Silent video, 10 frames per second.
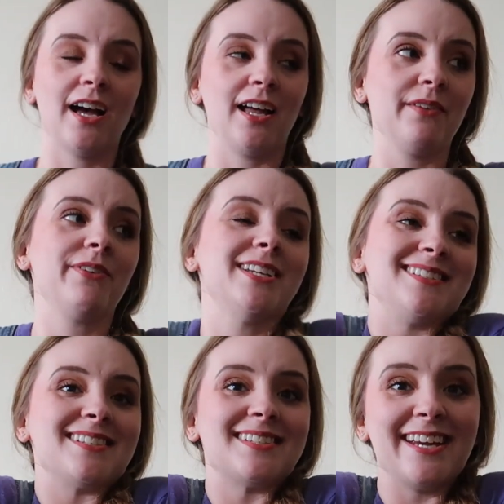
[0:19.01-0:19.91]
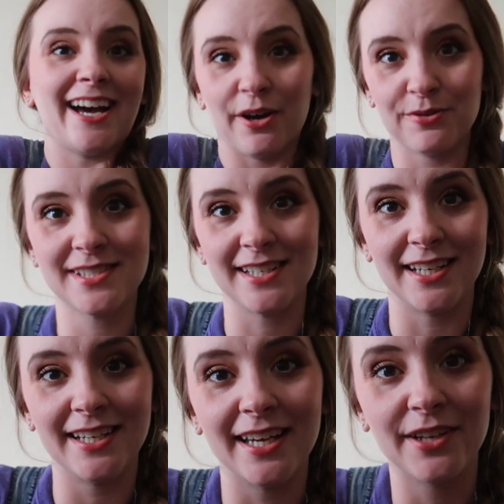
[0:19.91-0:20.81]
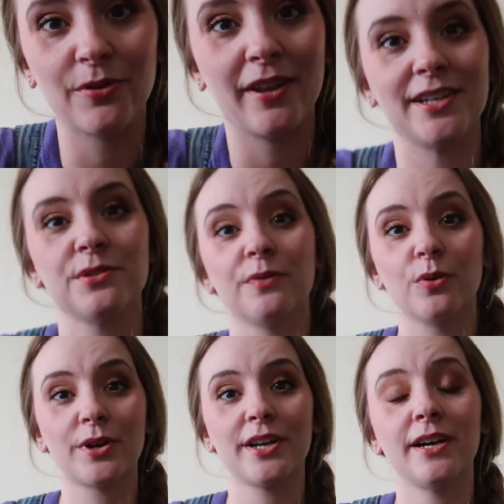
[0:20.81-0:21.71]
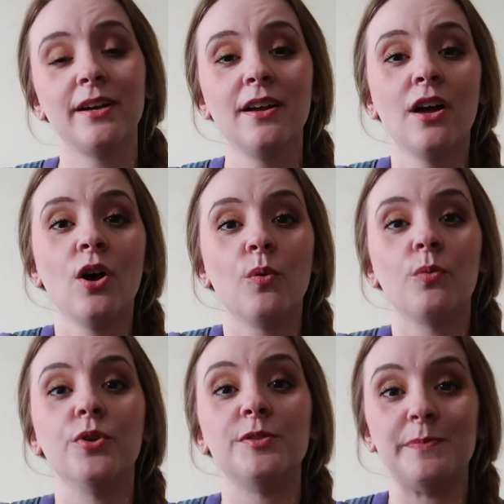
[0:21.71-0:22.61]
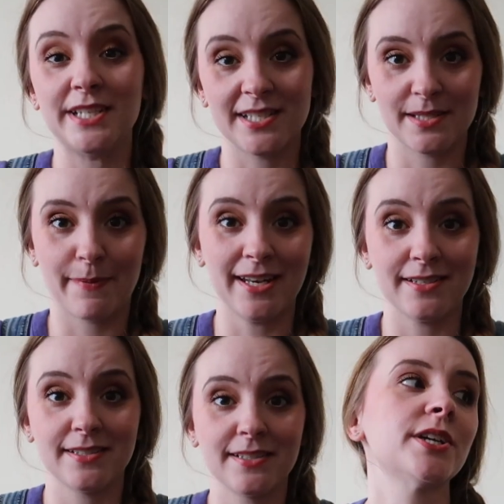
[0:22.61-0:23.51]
uh, living in Disney housing in Orlando, Florida, would be suspended.